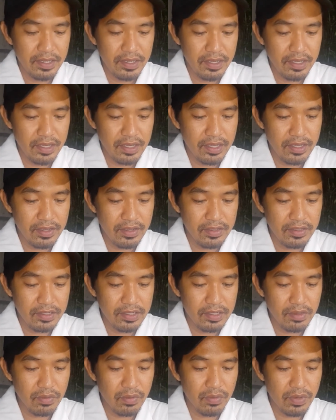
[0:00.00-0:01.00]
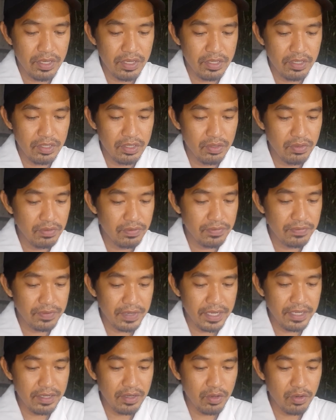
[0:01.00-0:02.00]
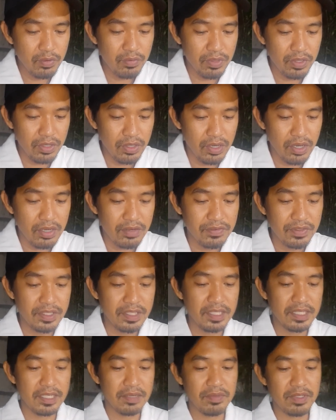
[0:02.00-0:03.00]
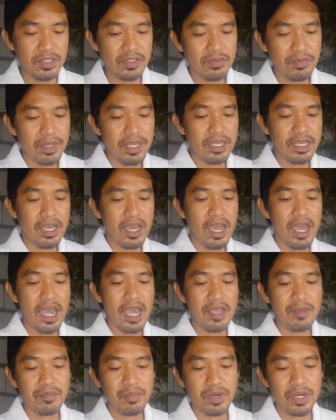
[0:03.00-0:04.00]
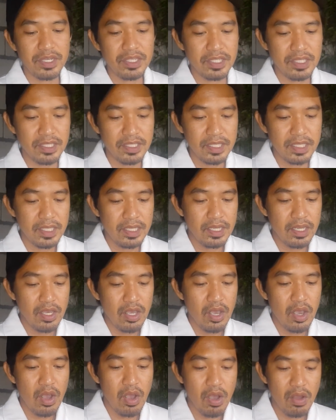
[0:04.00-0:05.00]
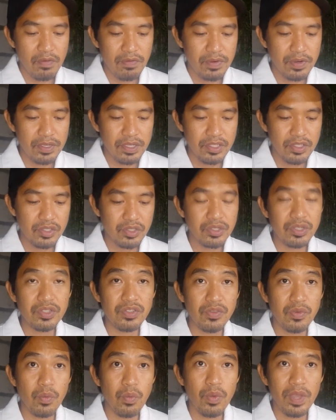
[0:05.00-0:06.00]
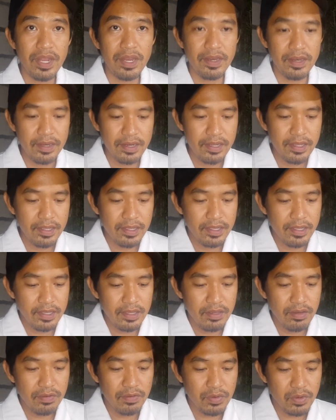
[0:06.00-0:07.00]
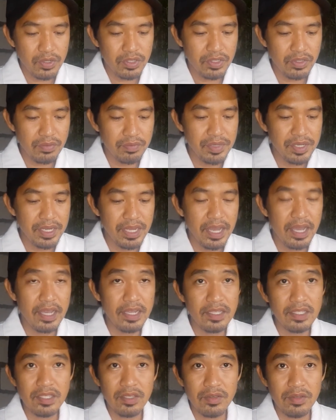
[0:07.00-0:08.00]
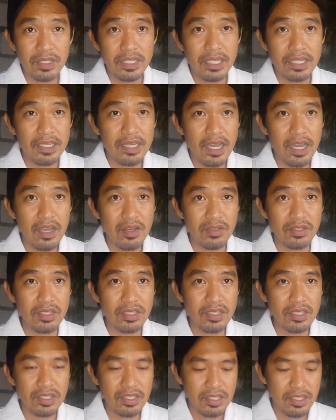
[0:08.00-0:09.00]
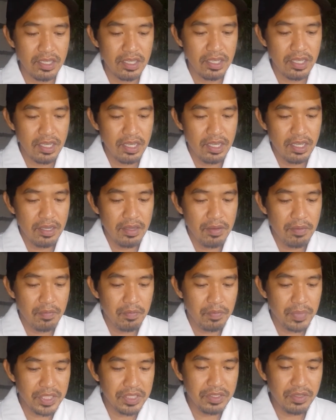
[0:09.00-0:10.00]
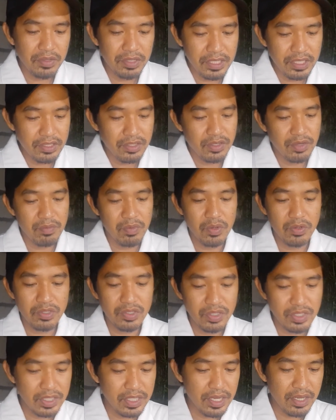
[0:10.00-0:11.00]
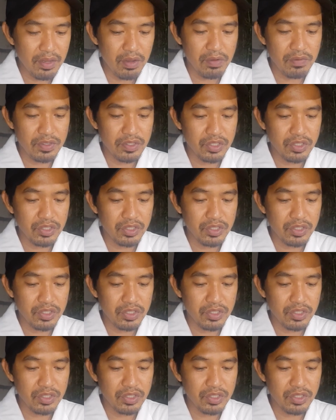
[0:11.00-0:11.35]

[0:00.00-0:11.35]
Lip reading: And when you find a home you love, it's tempted to make a high priced offer that's sure to win. Of course, you'll bid high so you'll get the house. But don't let your emotions take over.